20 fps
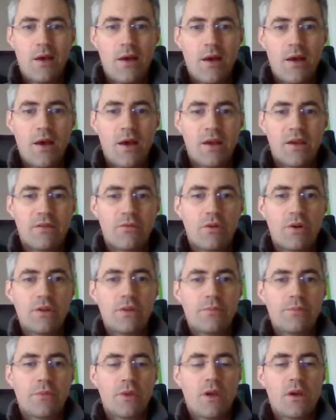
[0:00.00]
Hi
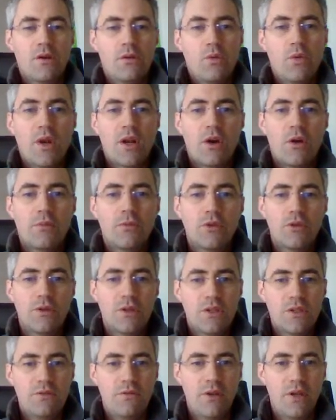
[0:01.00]
everyone, and welcome to
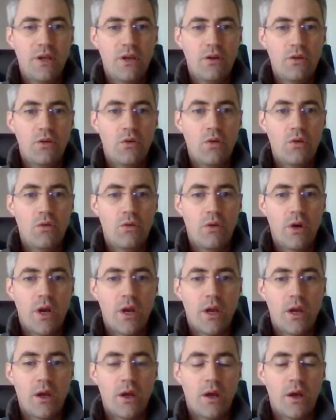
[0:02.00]
this video
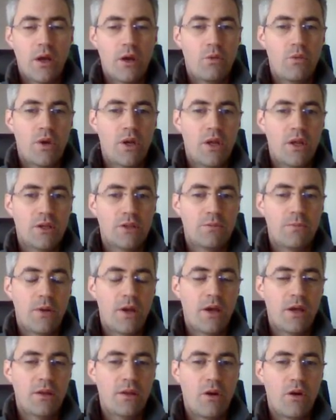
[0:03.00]
where I will
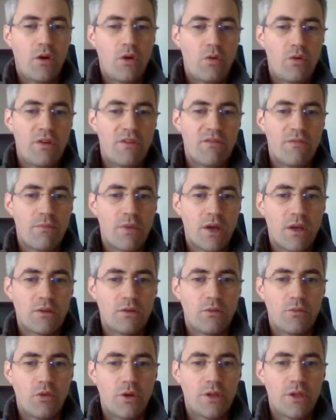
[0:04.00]
explain how with
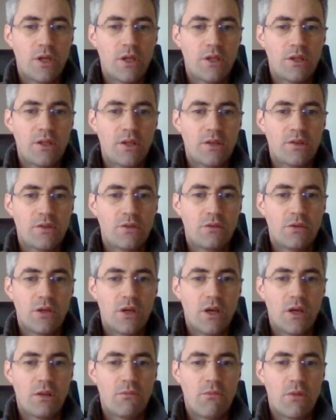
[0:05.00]
Matomo Analytics you
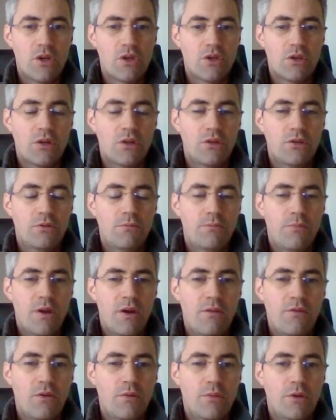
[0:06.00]
can measure the
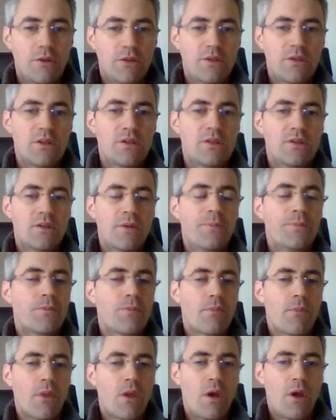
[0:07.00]
performances
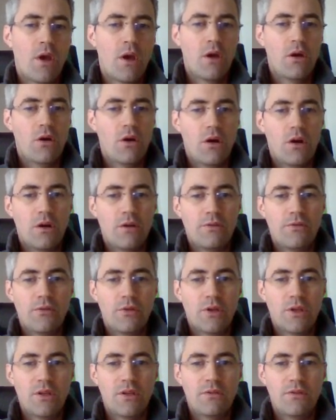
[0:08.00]
of
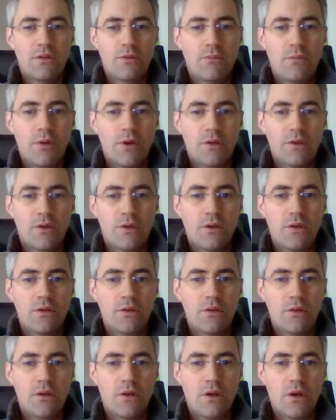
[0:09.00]
a given
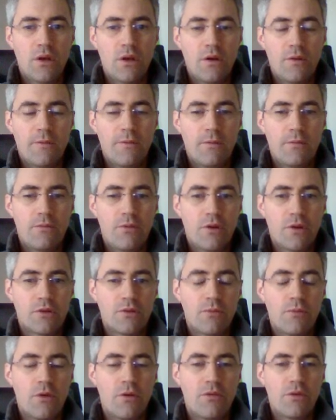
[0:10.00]
button. For
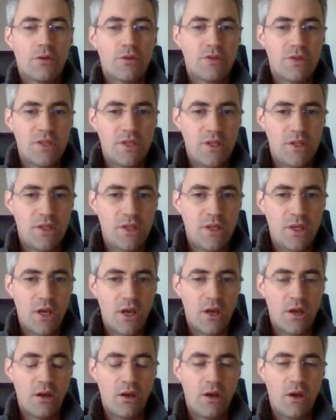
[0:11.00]
example, for the
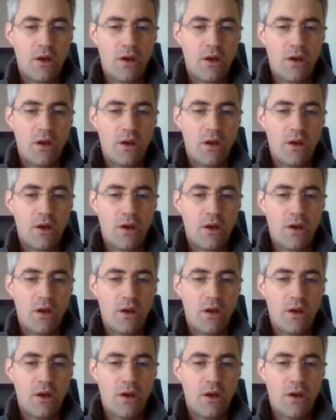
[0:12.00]
CTA